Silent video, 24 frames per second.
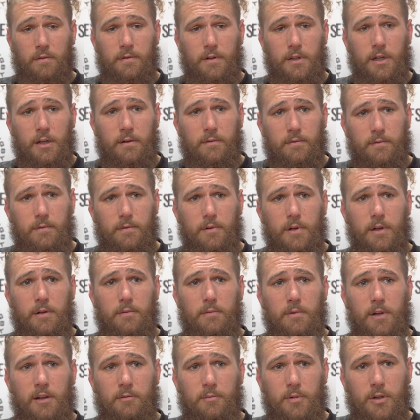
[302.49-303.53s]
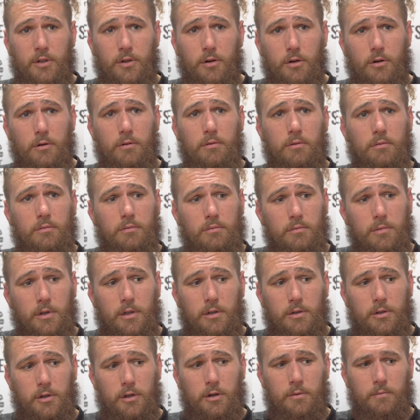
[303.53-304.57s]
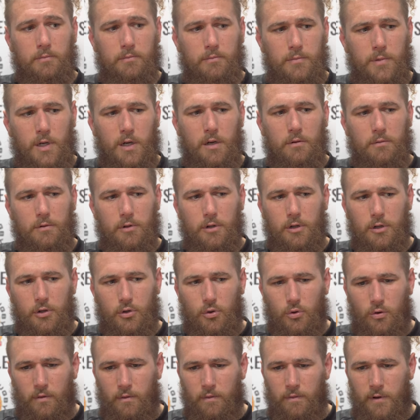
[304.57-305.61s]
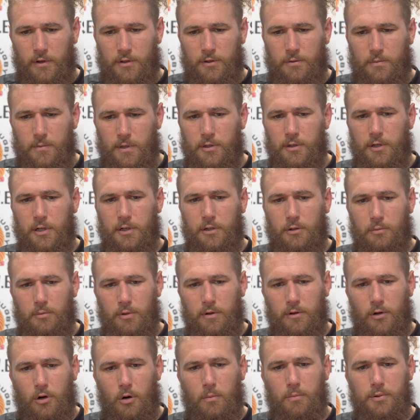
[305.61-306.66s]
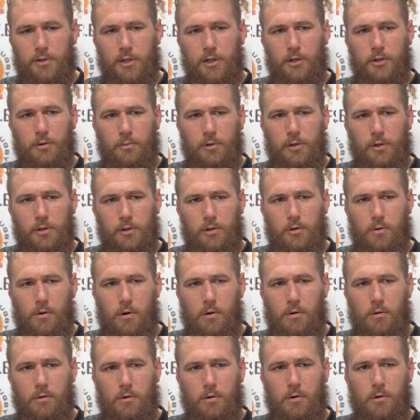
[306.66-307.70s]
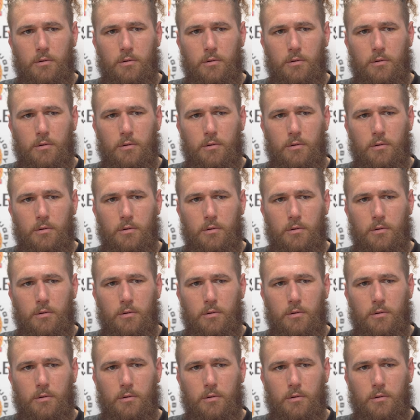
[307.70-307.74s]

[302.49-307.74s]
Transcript: I think they've been good. It's there's a decent bit of competition within the squad.